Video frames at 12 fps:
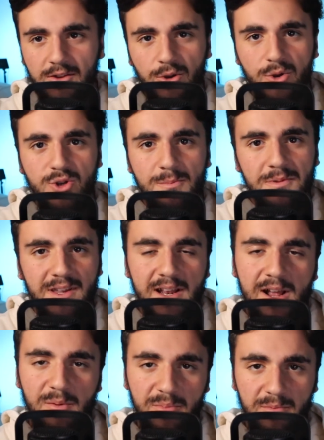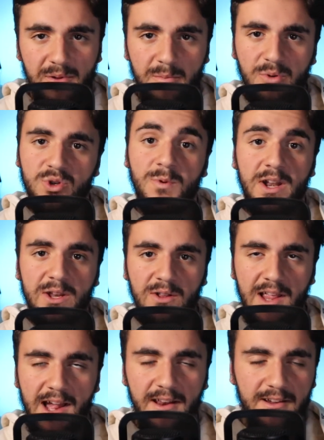YouTube can help push
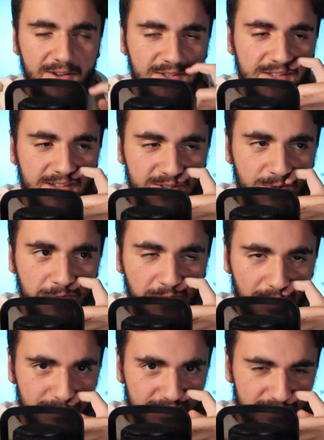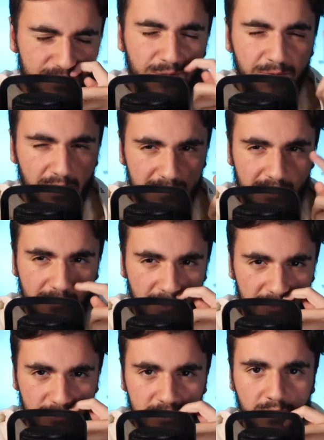1-0 out because it's good vibes. It's good vibes here at
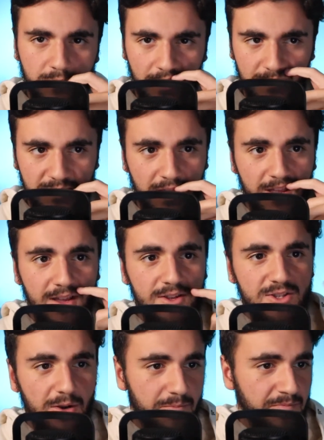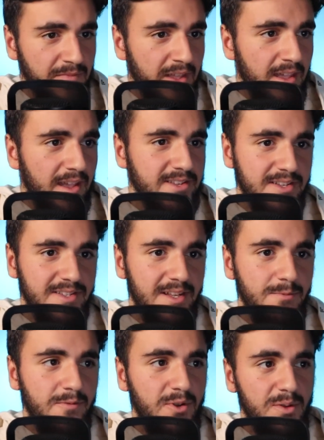1-0. It's good vibes. So, as I
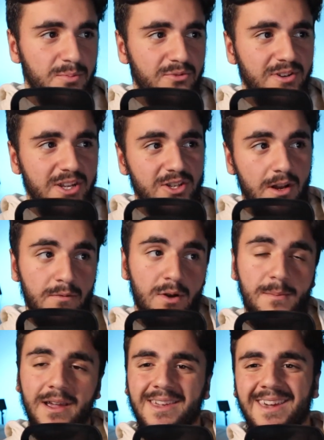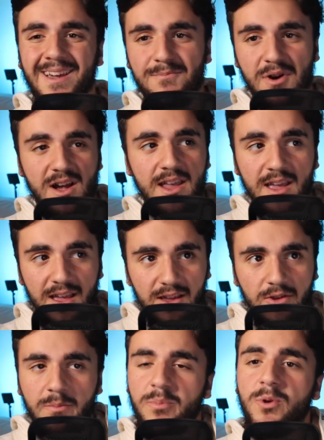said, we've got the prediction. I've got my
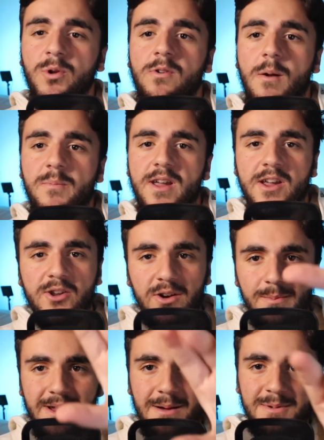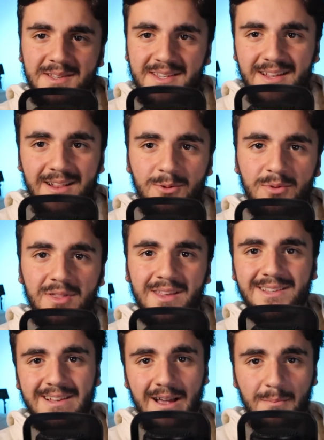computer up here. You're going to be able to see the little
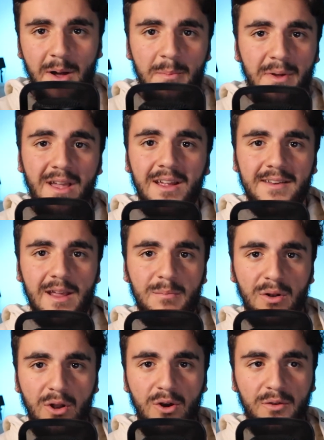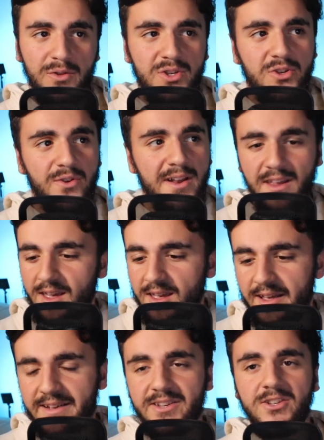things come up down below on the screen.
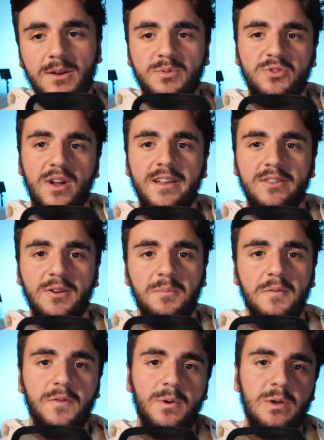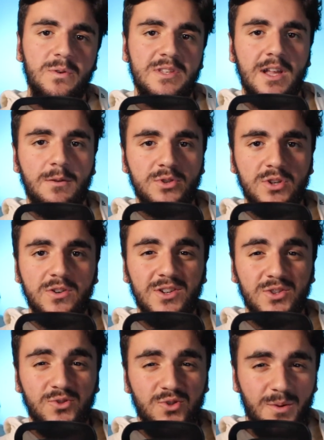Let's jump straight into it. Before we do start, I want you
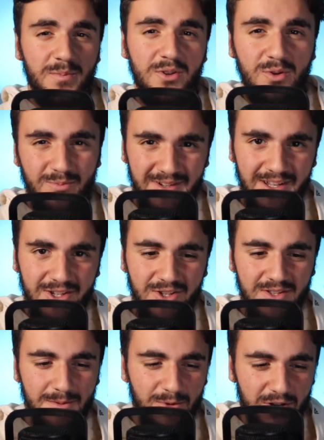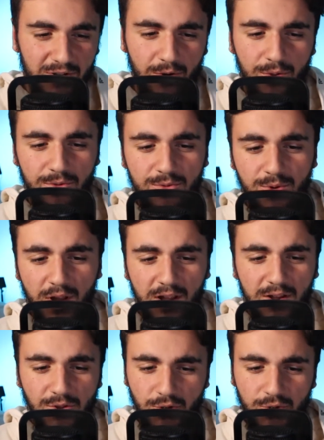guys to drop in your predictions. I'm going to go through
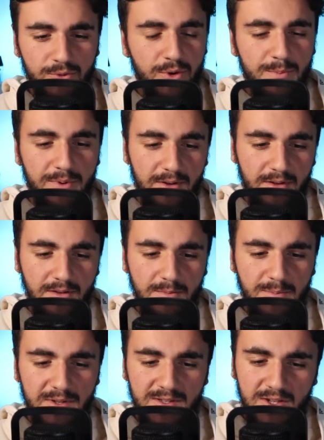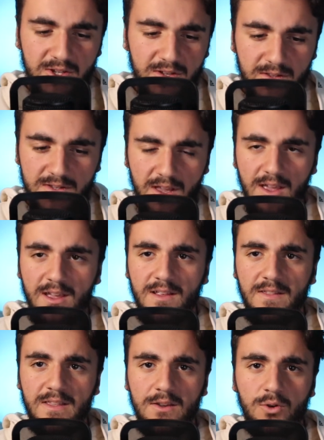the group positions,
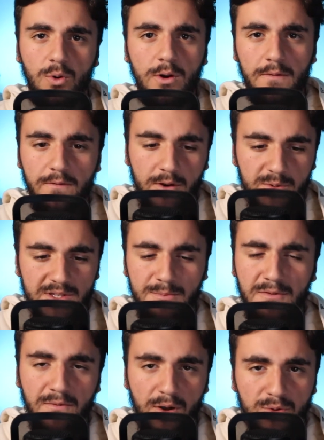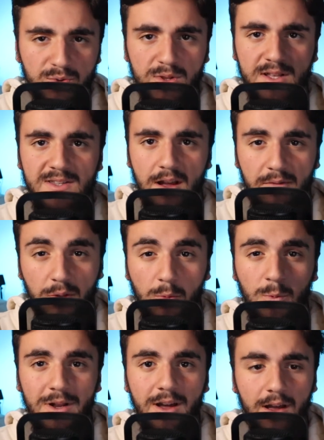the quarterfinals, semifinals, all that stuff, and the
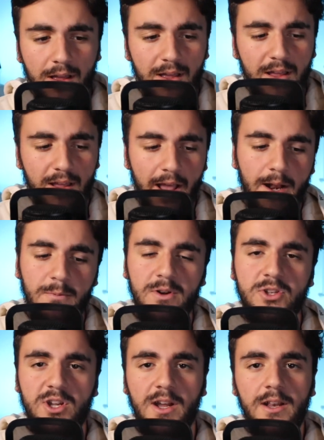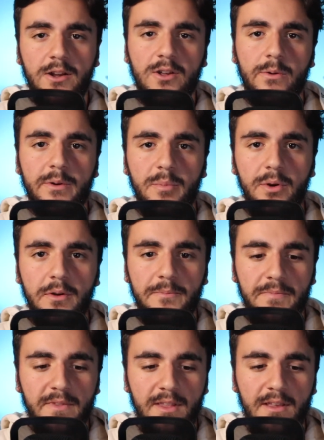winner. And I'm going to chuck in a golden boot
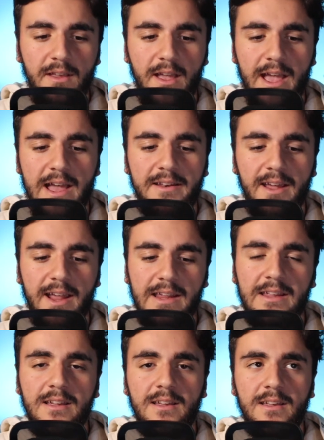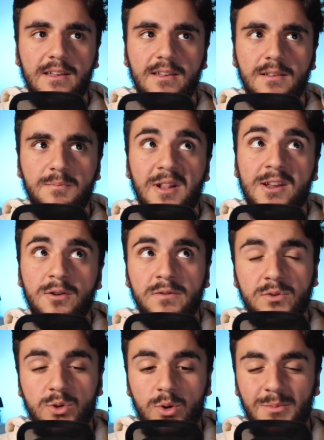and a player of
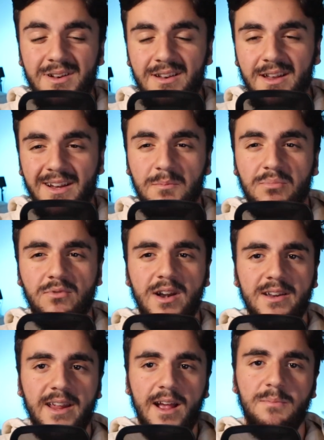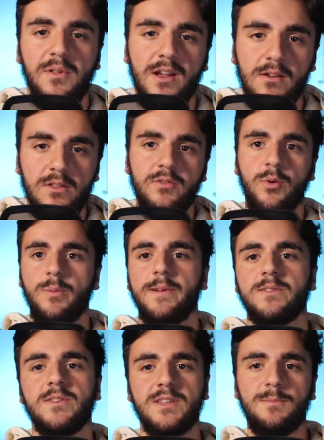the tournament and a breakout player of the
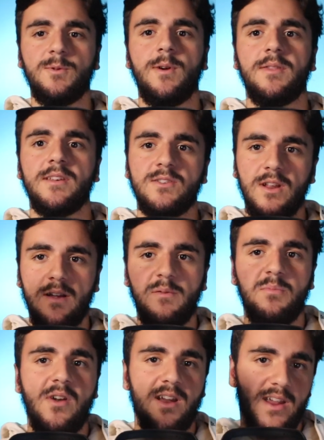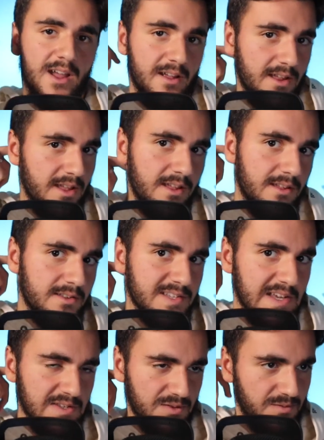tournament. So someone who I think is going to have a breakout
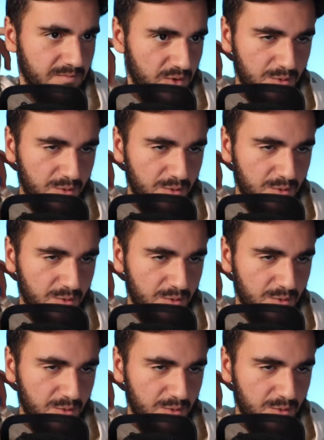season.